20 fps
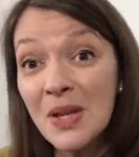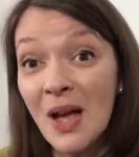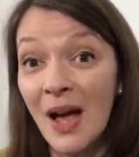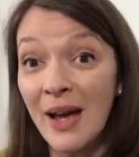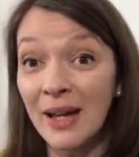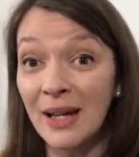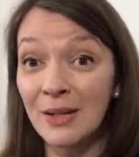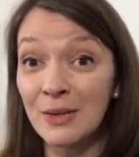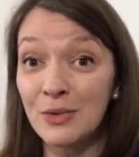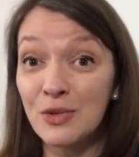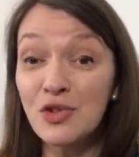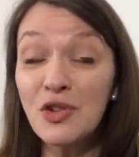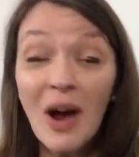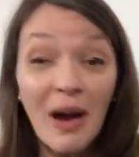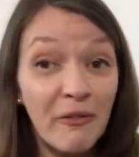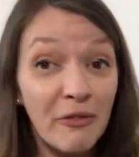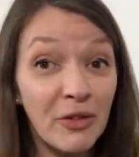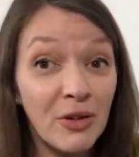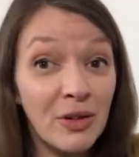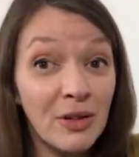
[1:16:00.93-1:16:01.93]
I can
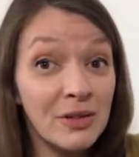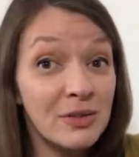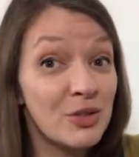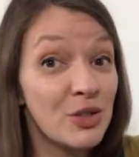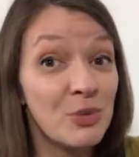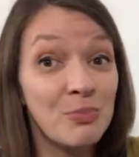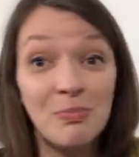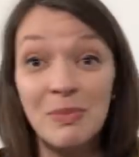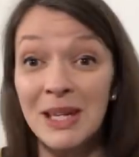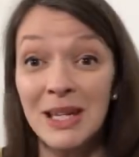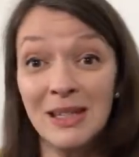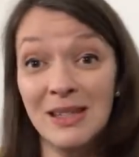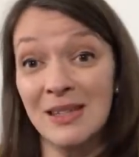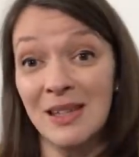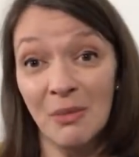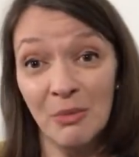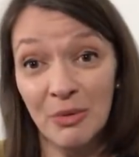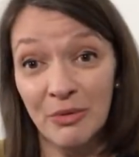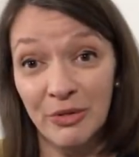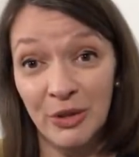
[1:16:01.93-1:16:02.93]
travel to meet
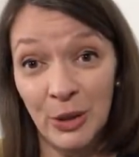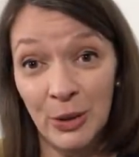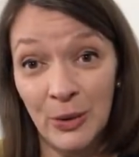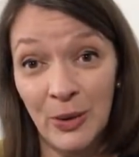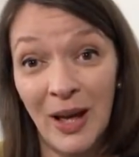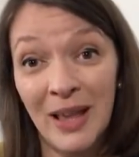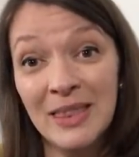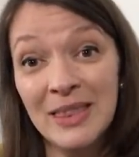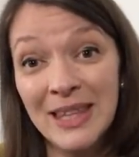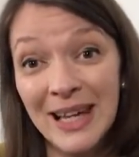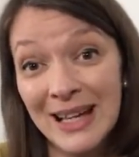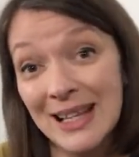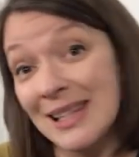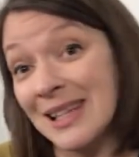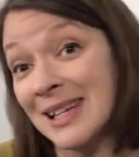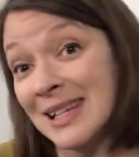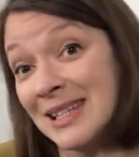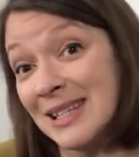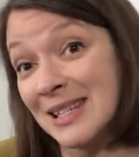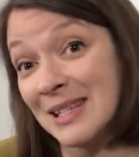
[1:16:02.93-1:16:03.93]
some of you, and that
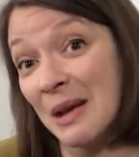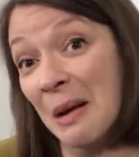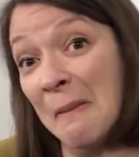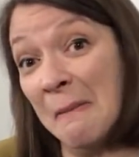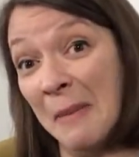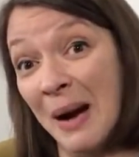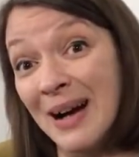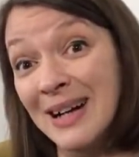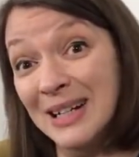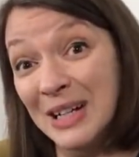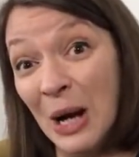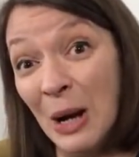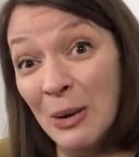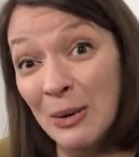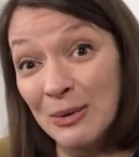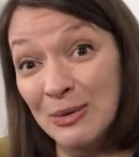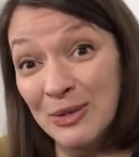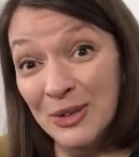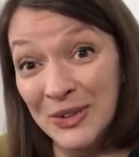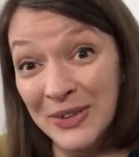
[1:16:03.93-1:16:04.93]
is my
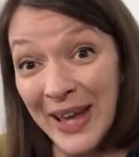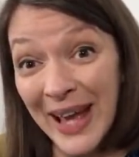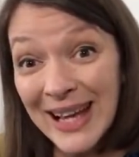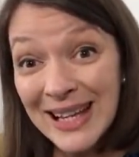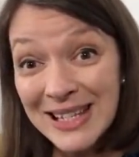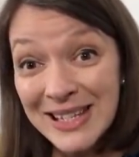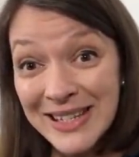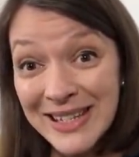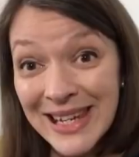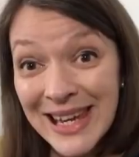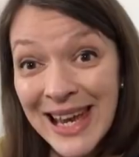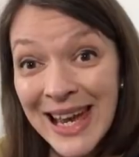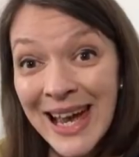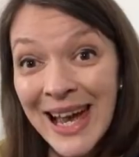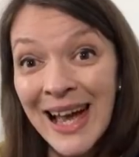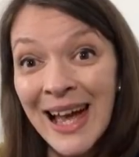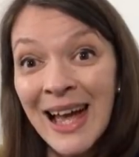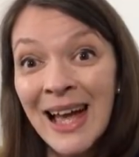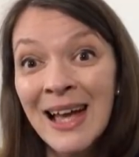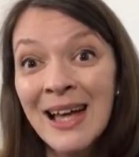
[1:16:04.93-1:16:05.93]
goal for next
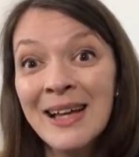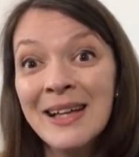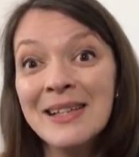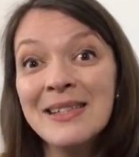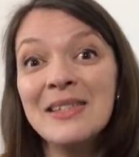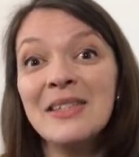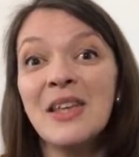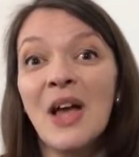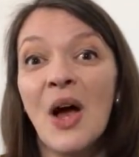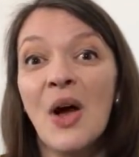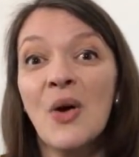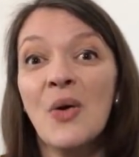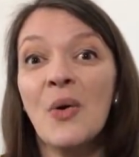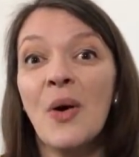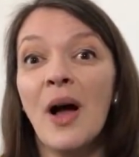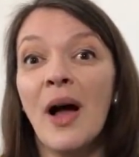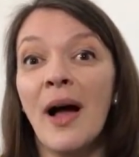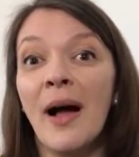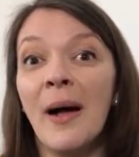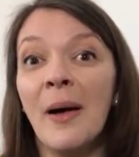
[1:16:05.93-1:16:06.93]
year. So,
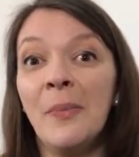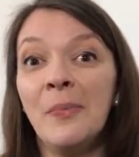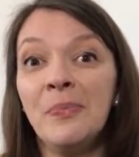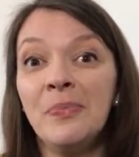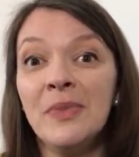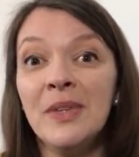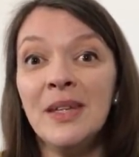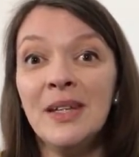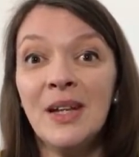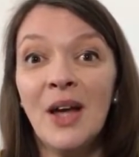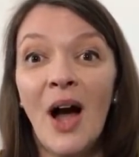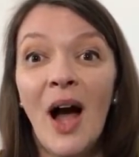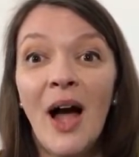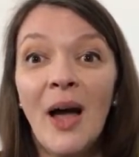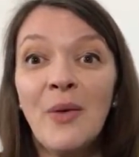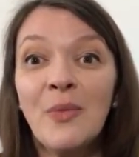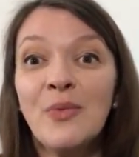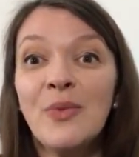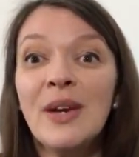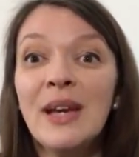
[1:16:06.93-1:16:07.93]
you know, I
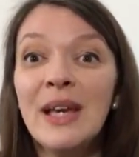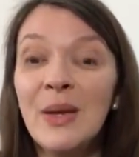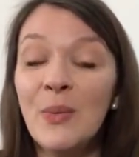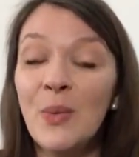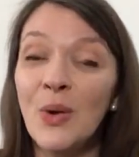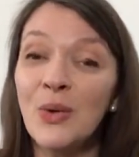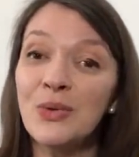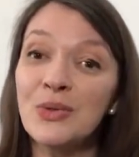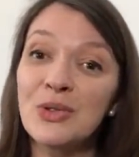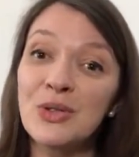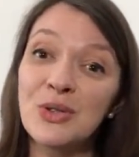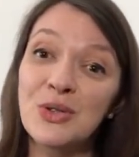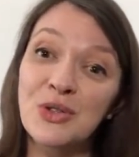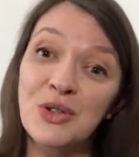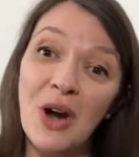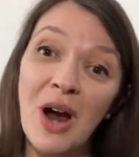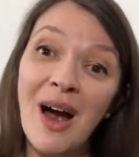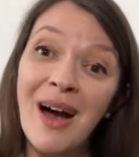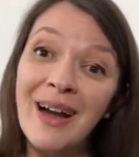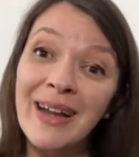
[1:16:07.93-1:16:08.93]
really want to
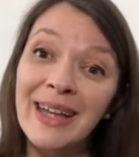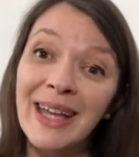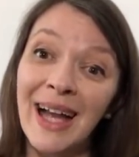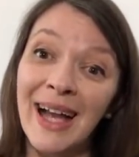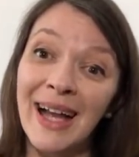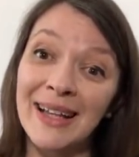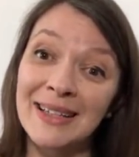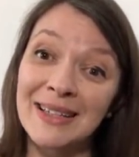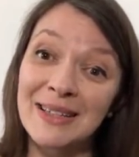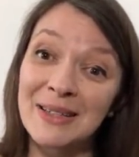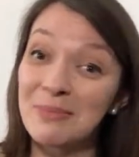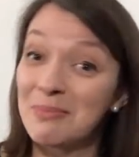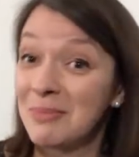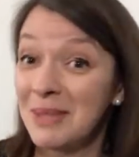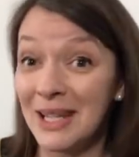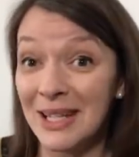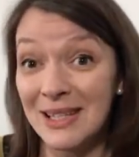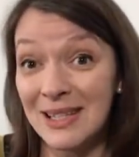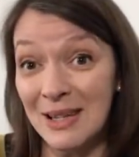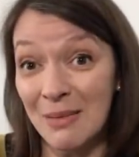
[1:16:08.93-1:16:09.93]
try and
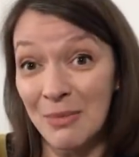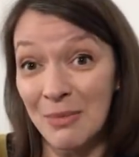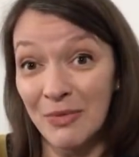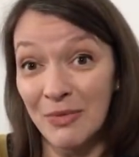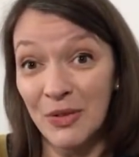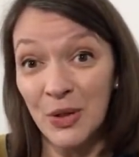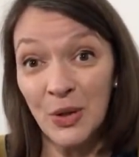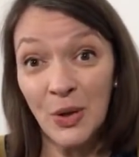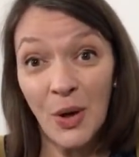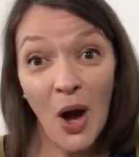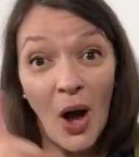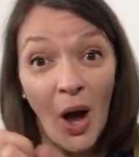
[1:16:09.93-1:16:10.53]
meet some of you.